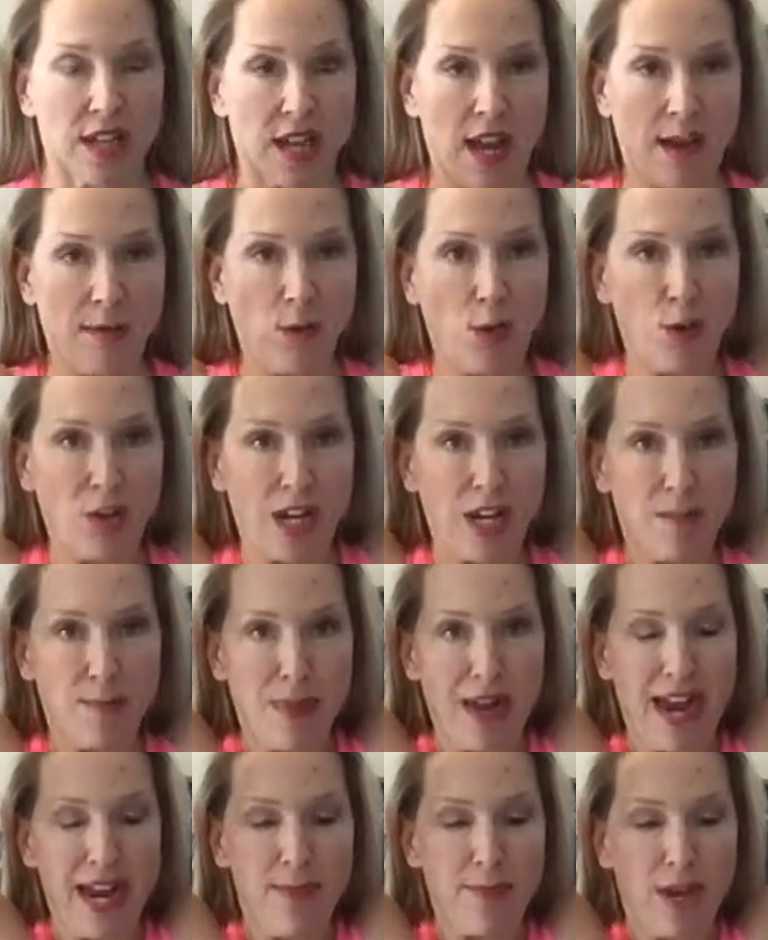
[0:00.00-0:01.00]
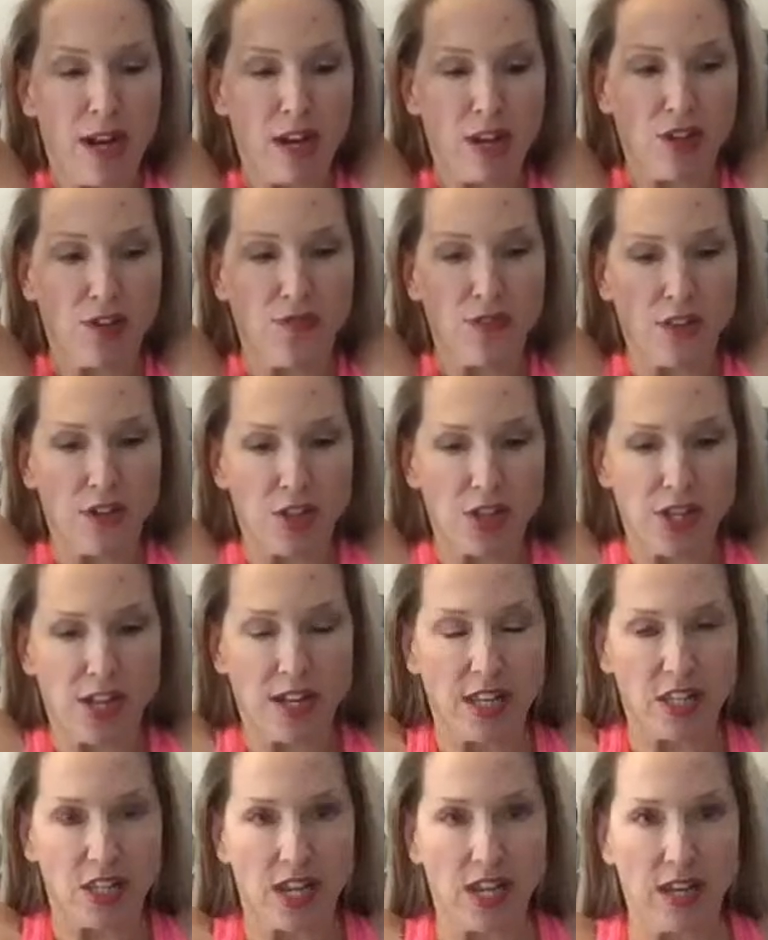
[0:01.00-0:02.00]
I'm not in any pain, but I just feel slightly
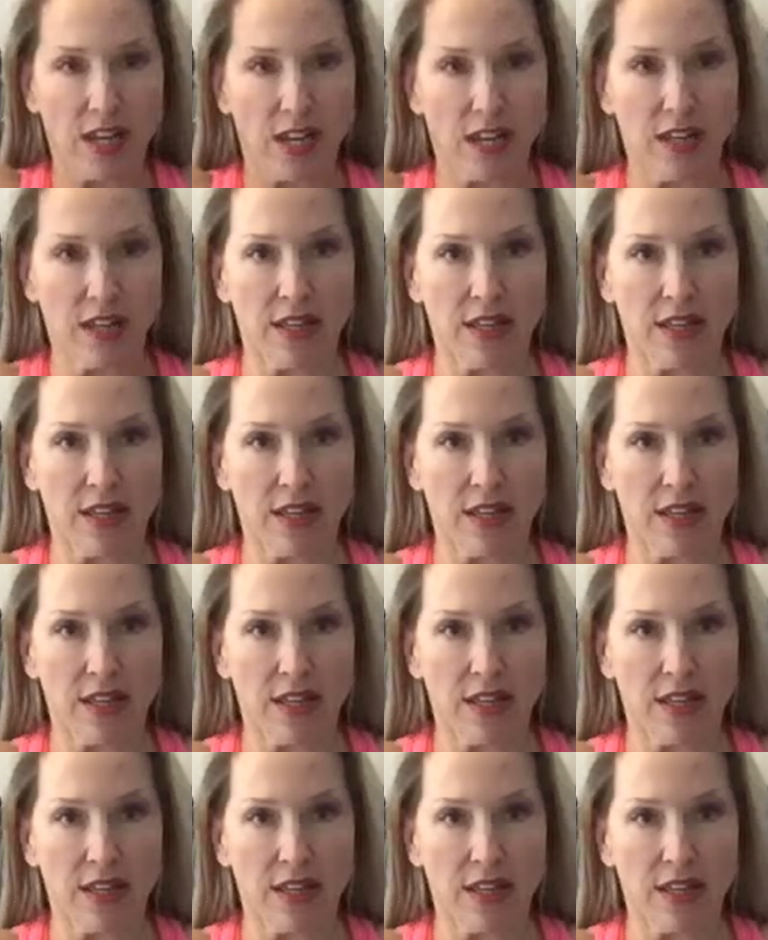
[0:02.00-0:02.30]
tender.